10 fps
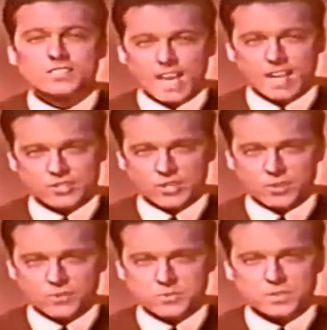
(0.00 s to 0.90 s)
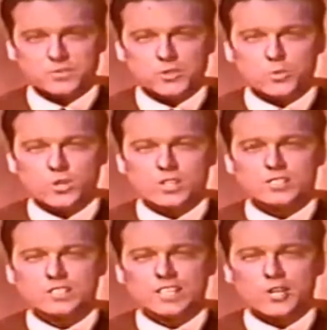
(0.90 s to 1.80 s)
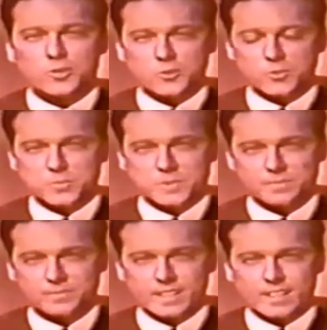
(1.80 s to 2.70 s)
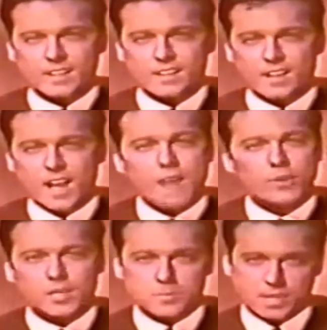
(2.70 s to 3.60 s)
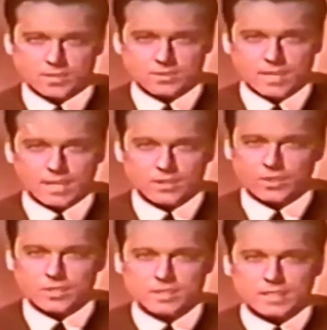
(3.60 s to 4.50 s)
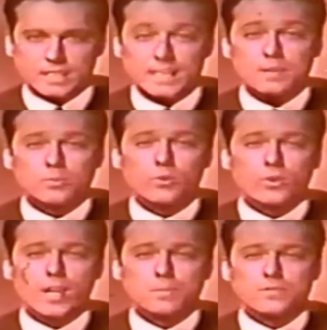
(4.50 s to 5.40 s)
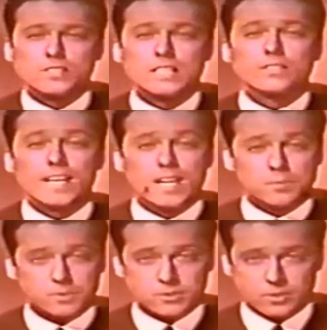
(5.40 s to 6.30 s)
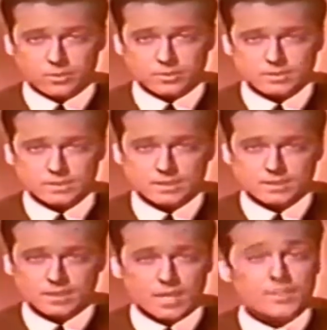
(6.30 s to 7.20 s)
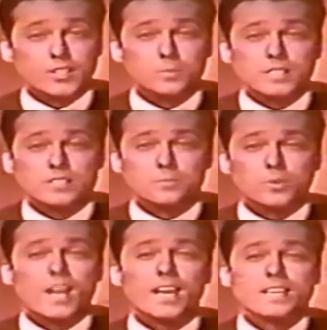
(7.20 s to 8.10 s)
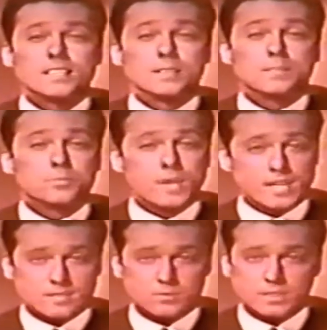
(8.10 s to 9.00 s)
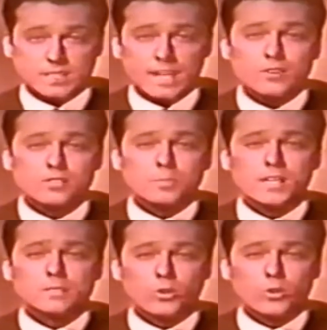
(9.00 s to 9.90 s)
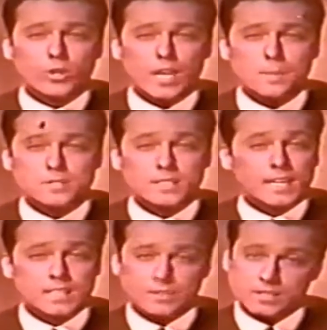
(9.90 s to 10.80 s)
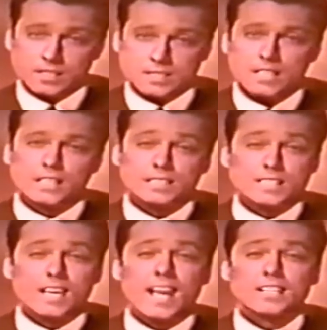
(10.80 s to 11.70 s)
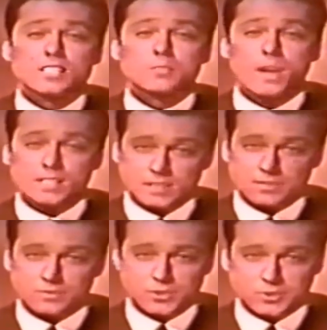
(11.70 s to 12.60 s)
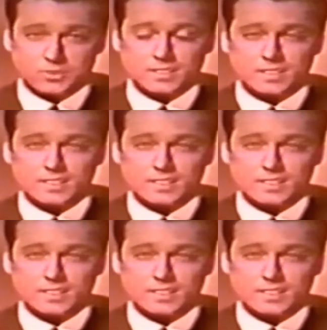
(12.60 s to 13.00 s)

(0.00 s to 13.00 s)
is Jack Jones with a few words to the young group. I recommend you take a look into the cadet program of Civil Air Patrol. I think you'll be surprised and impressed with the aerospace programs and activities designed especially for you.